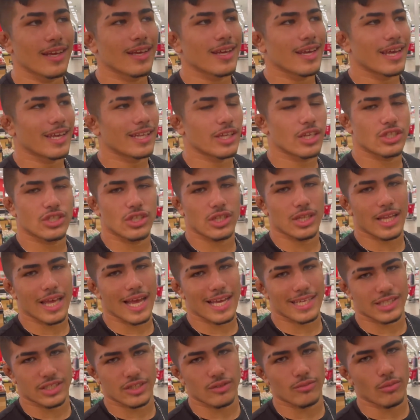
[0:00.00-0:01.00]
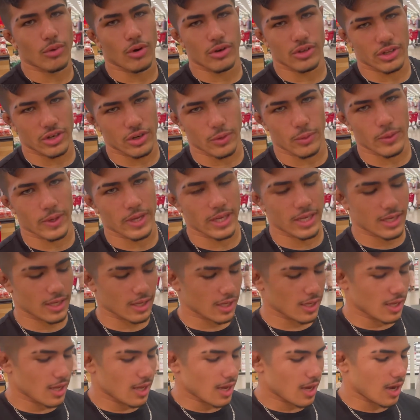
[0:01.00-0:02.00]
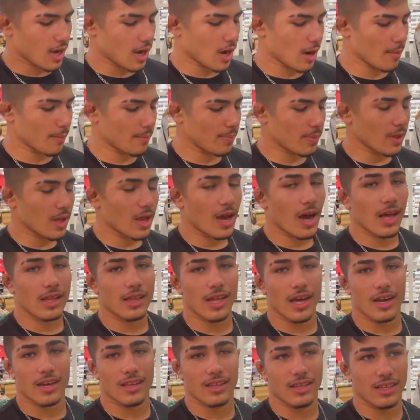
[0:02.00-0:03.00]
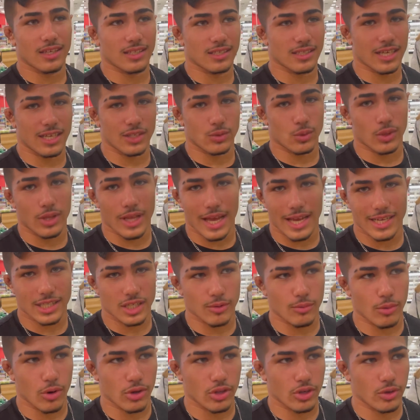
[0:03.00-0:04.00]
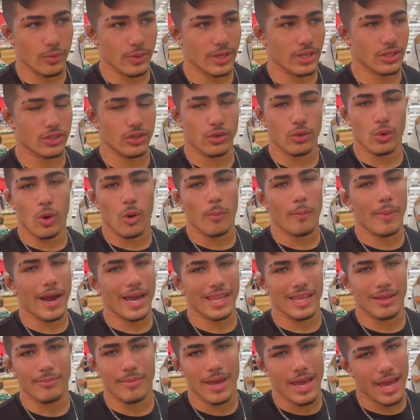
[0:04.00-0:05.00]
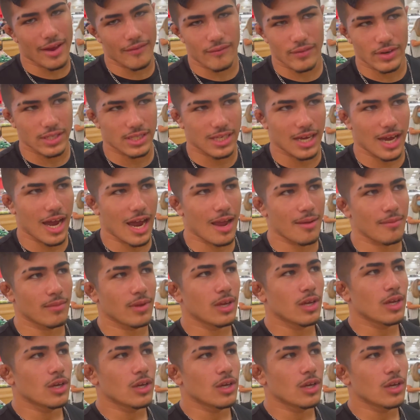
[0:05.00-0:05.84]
and this should last you more than a week. A lot of these things will last you more than a week, so you won't buy them every time.